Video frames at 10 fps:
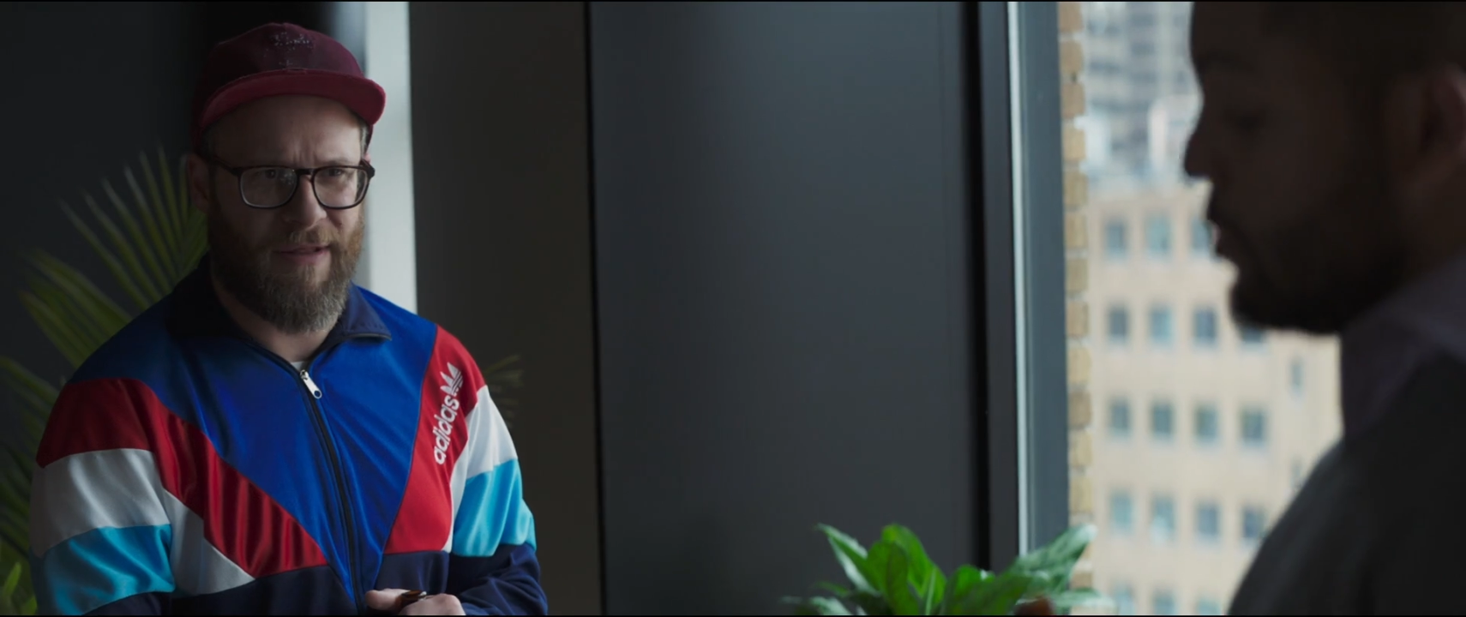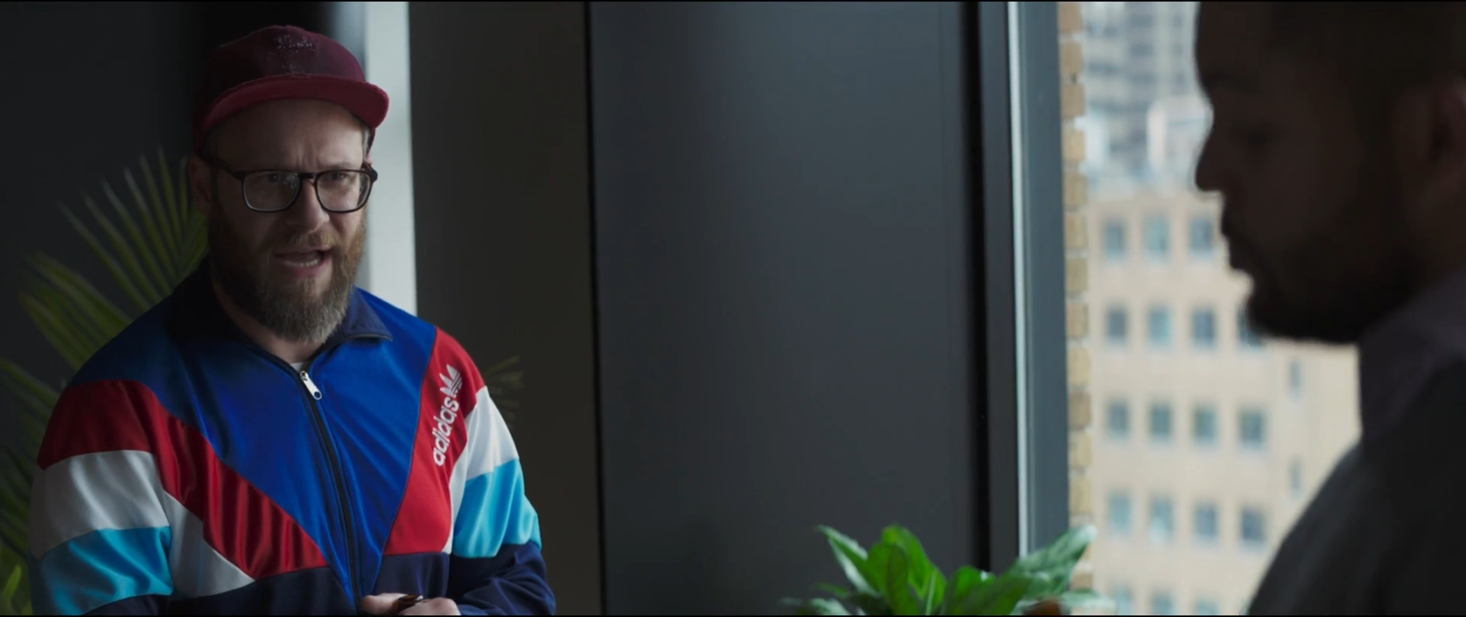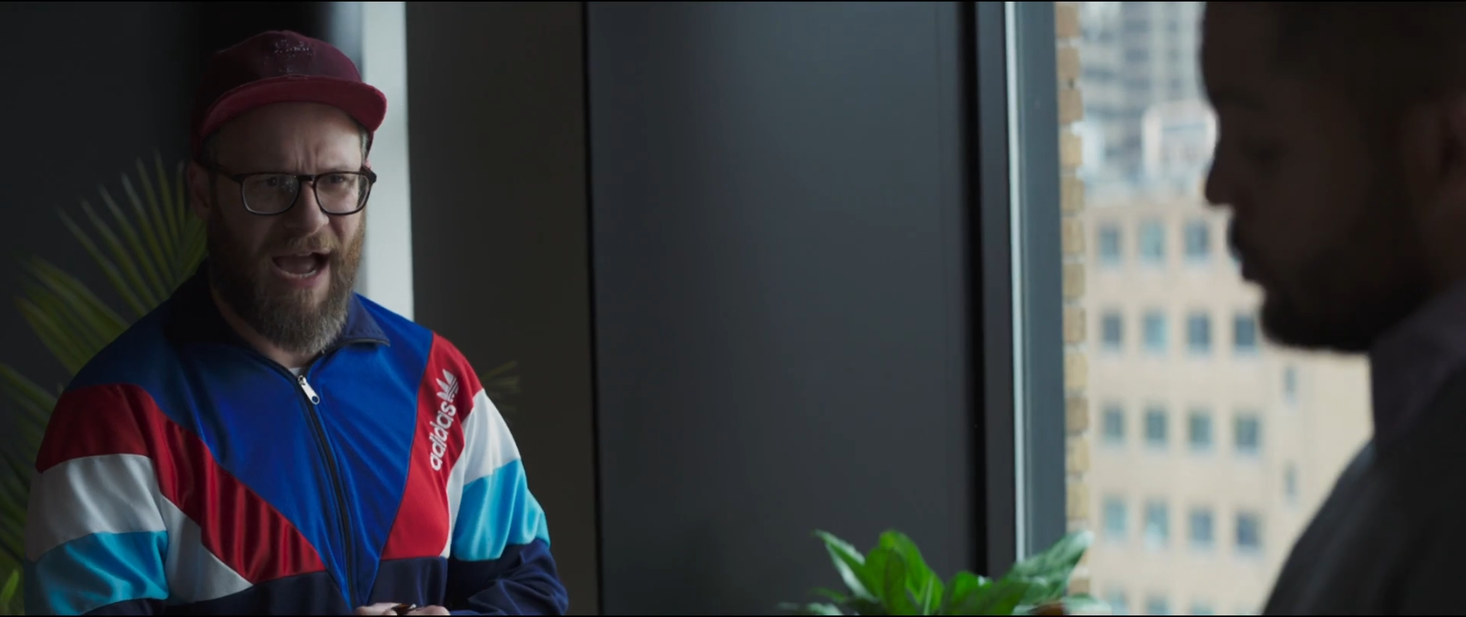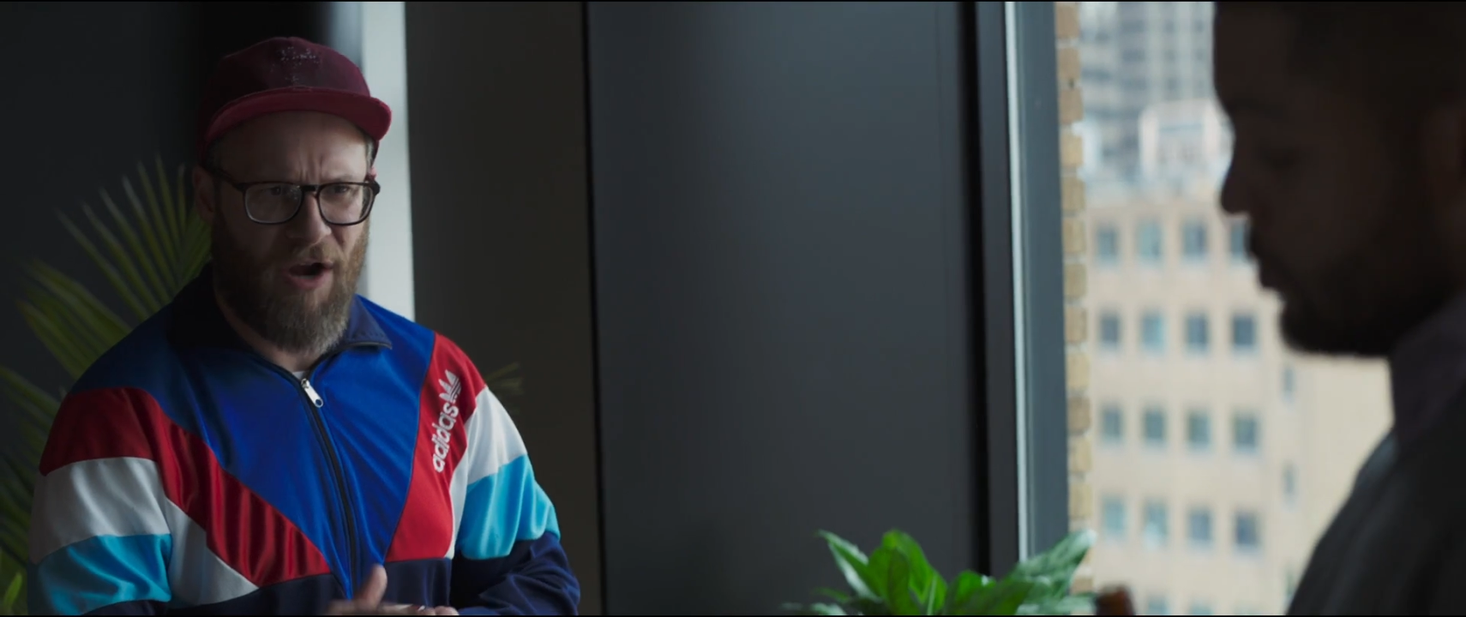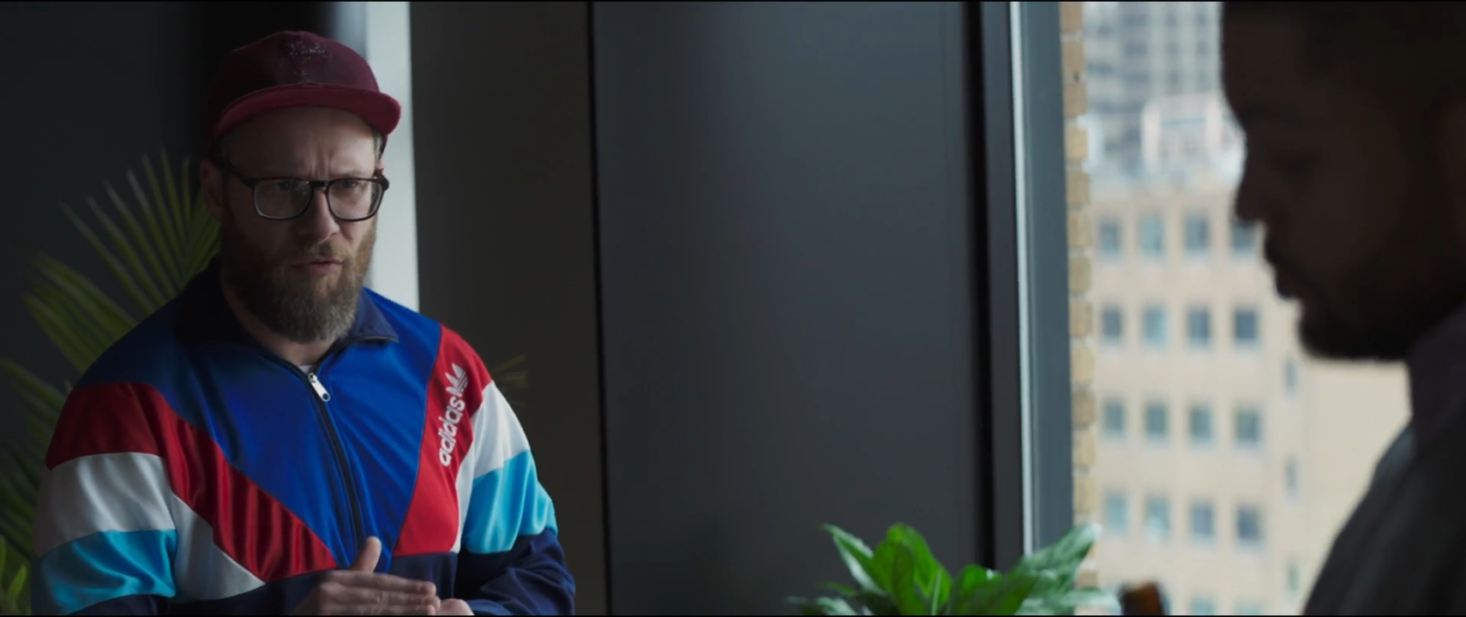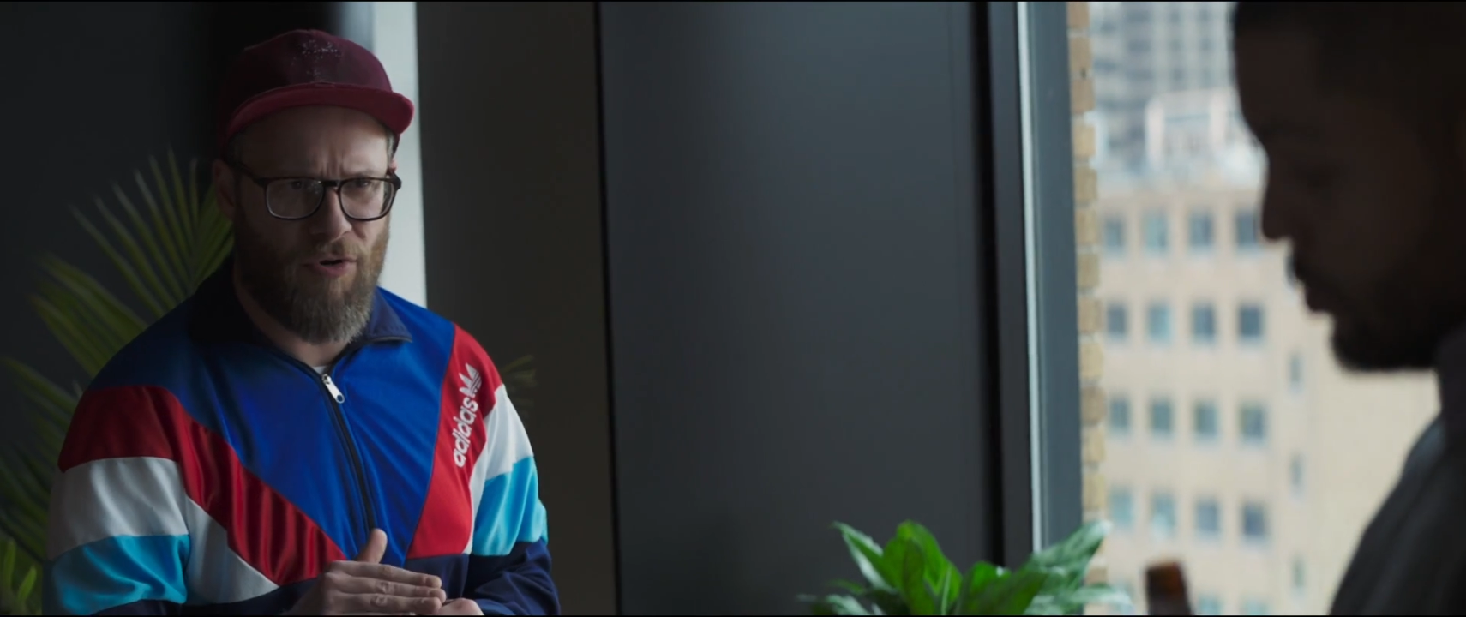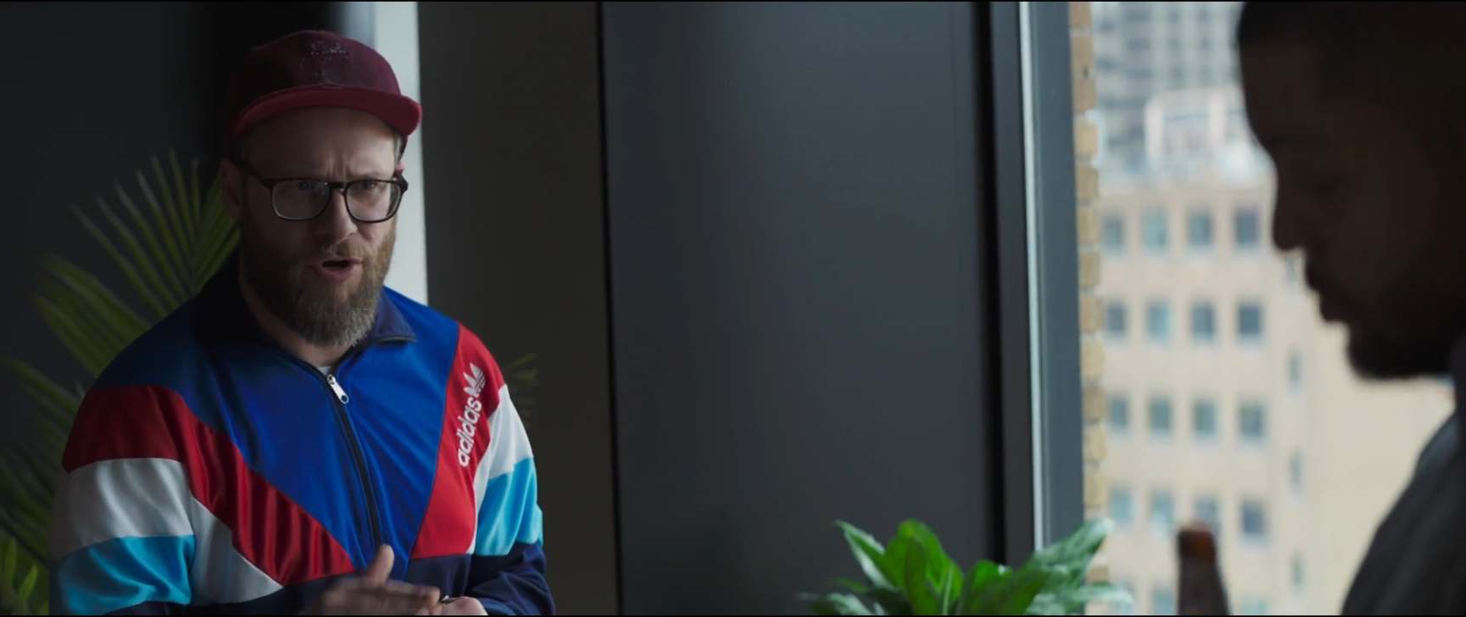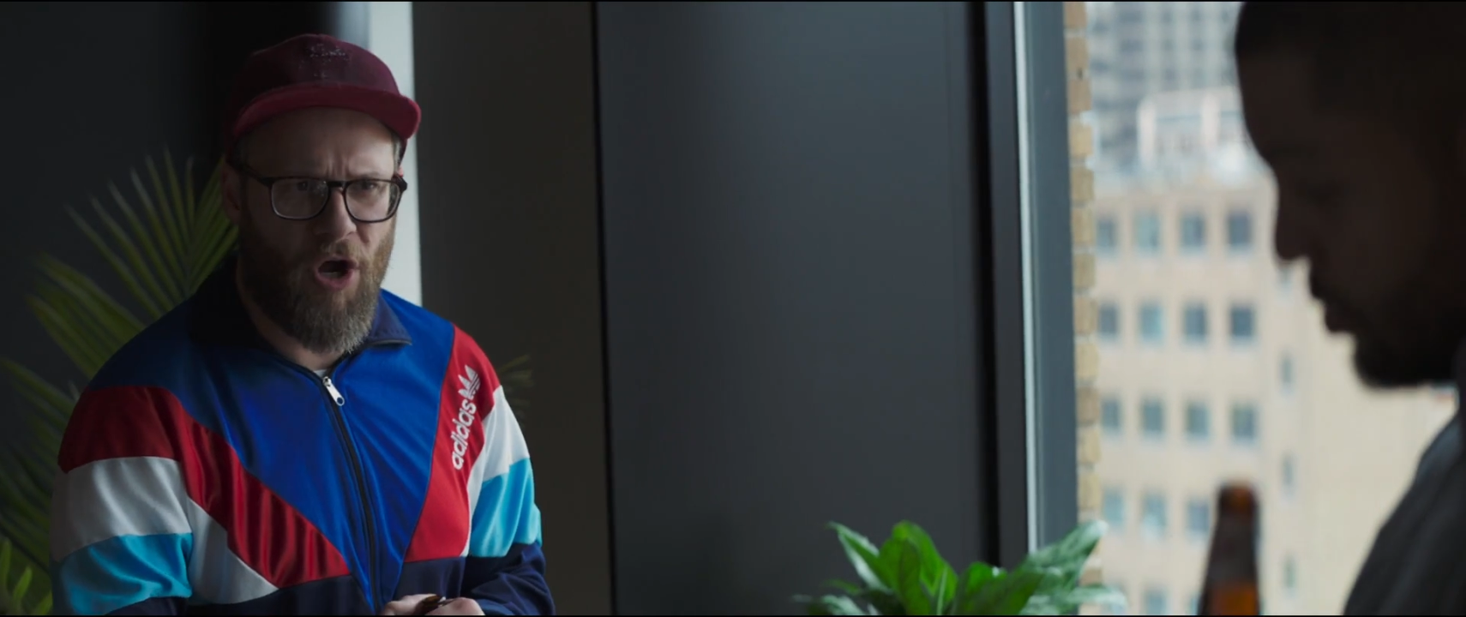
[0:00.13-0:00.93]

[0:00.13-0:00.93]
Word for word: Like, I don't